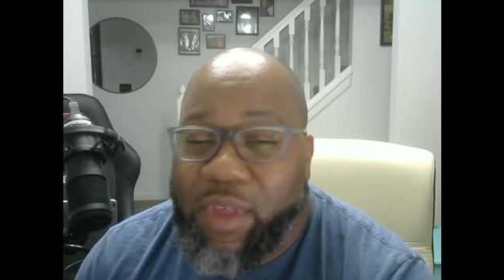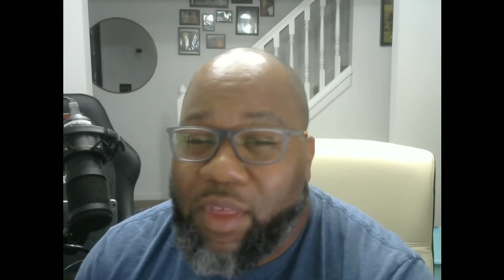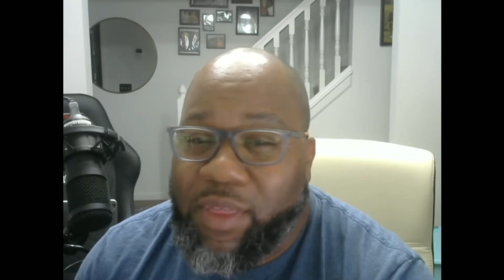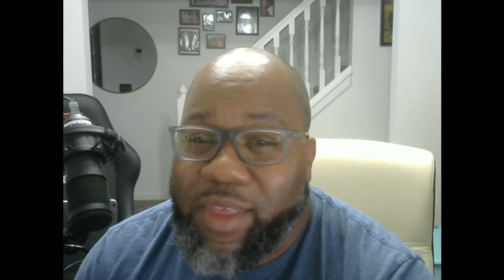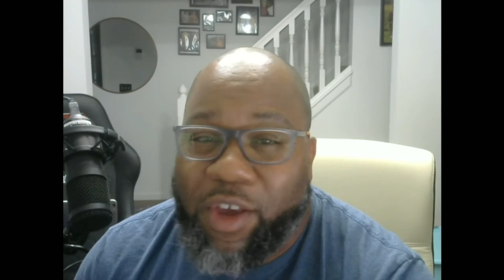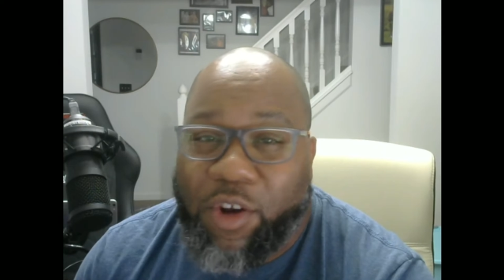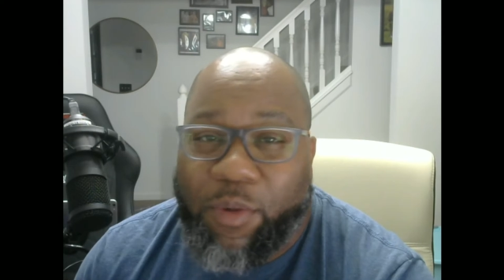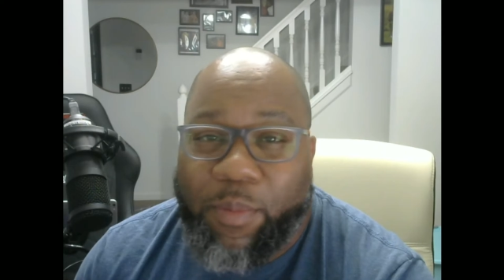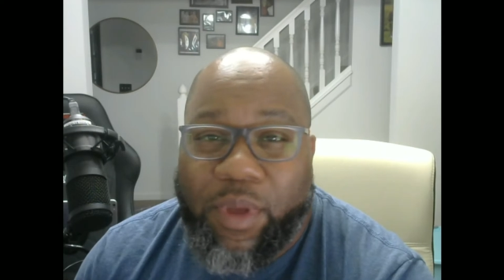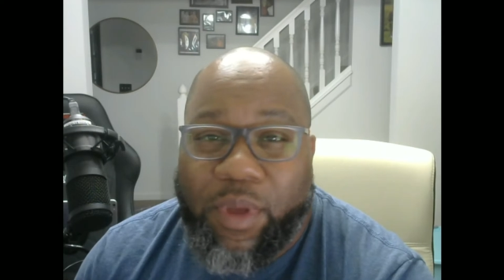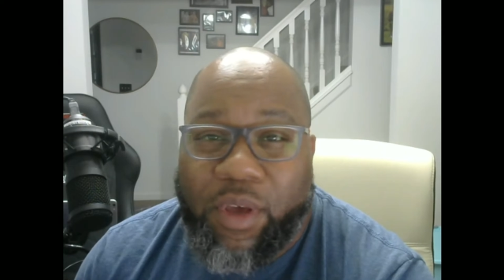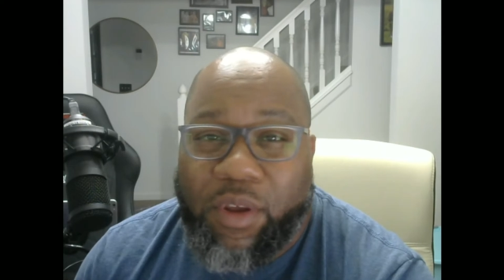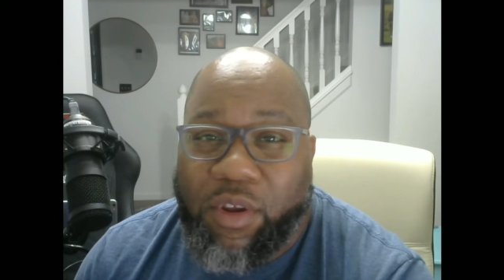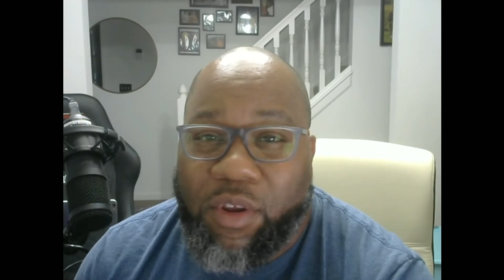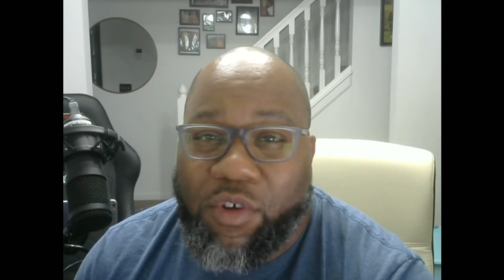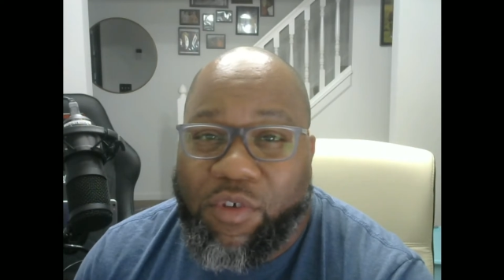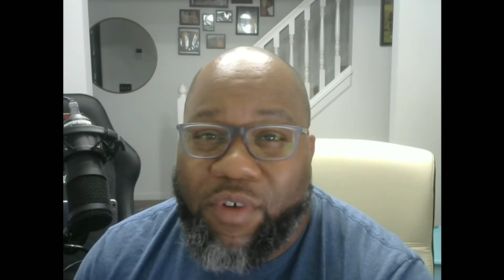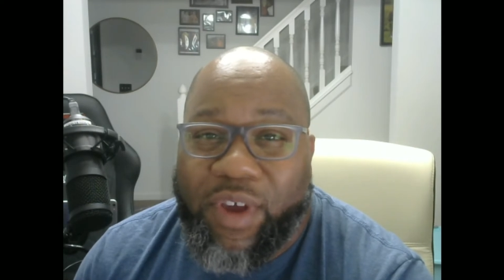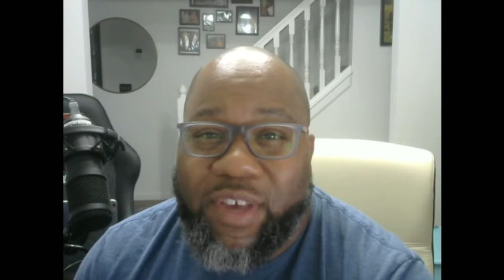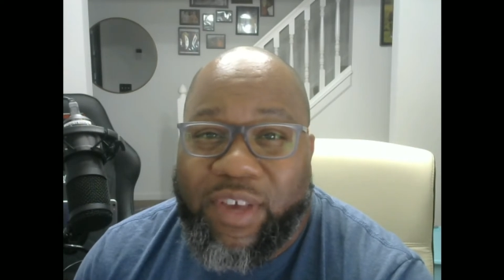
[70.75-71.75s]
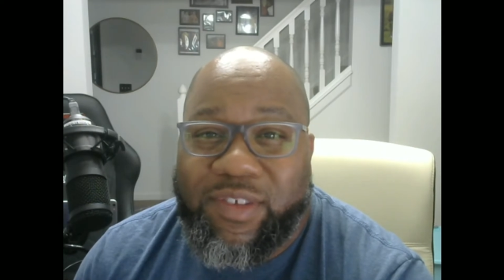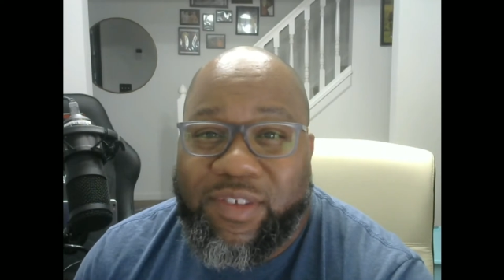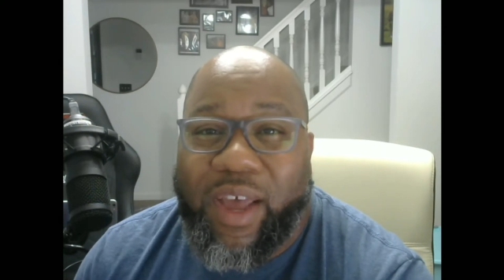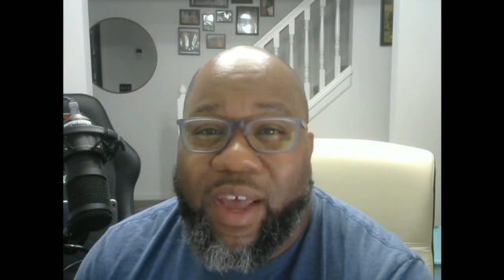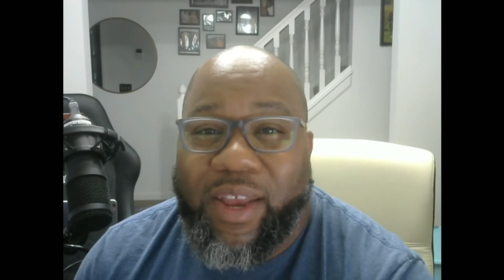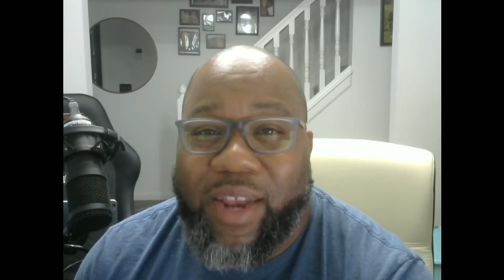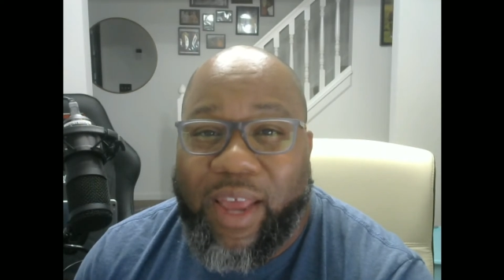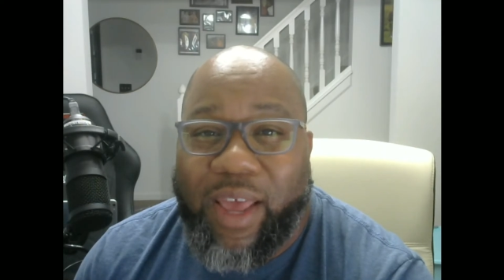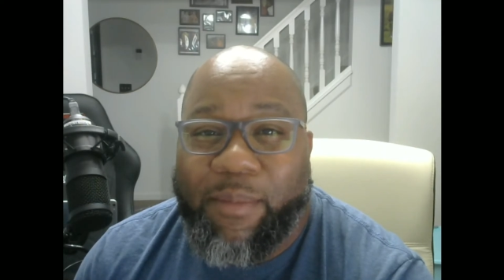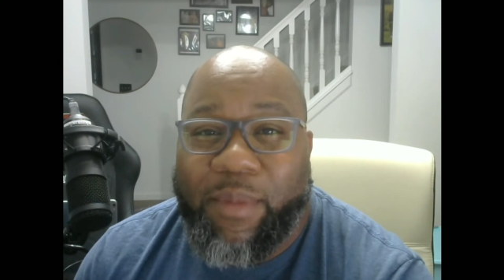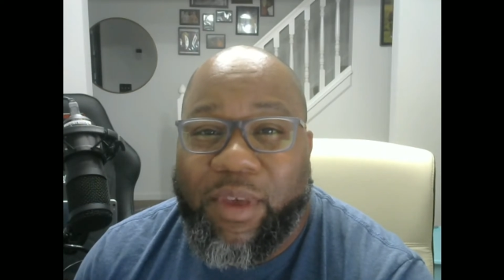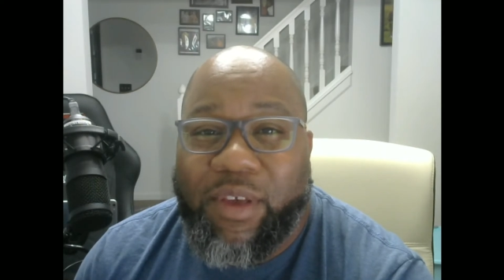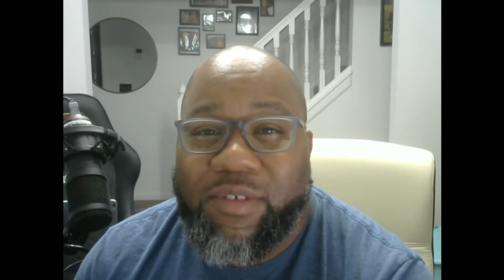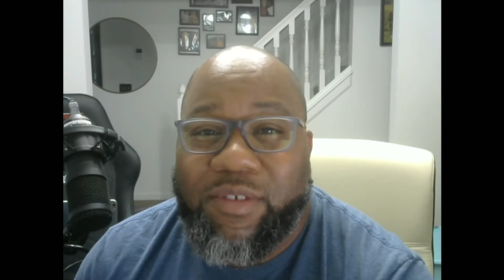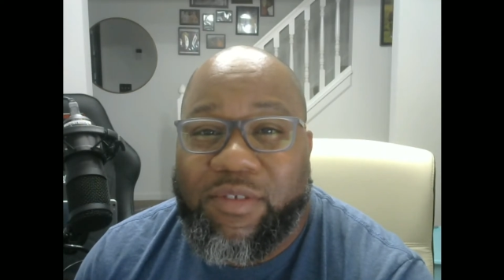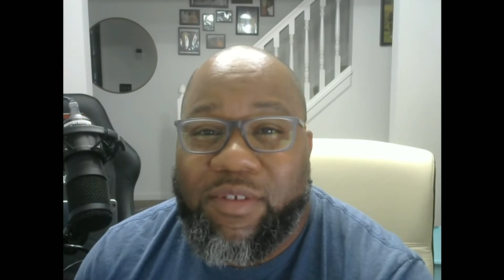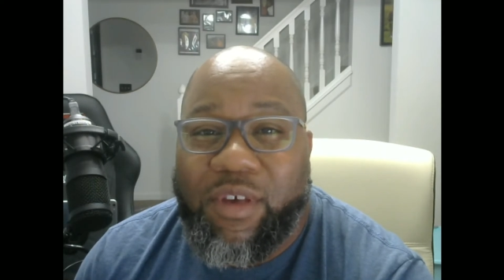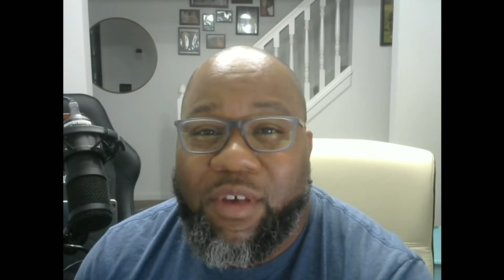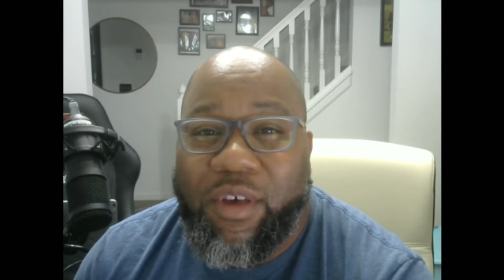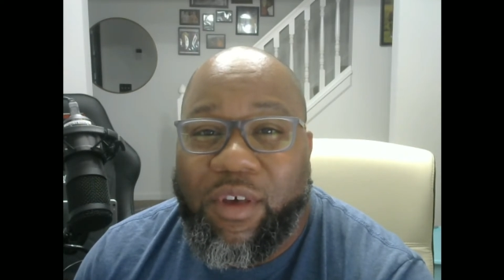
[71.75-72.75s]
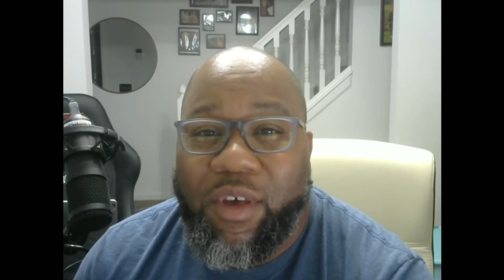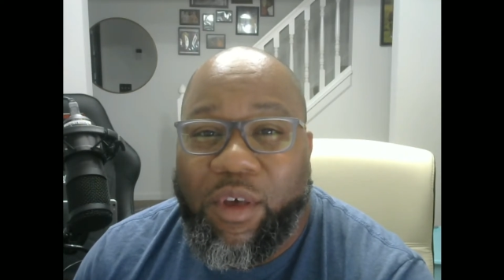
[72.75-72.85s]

that'll be under Grayze Dynamics,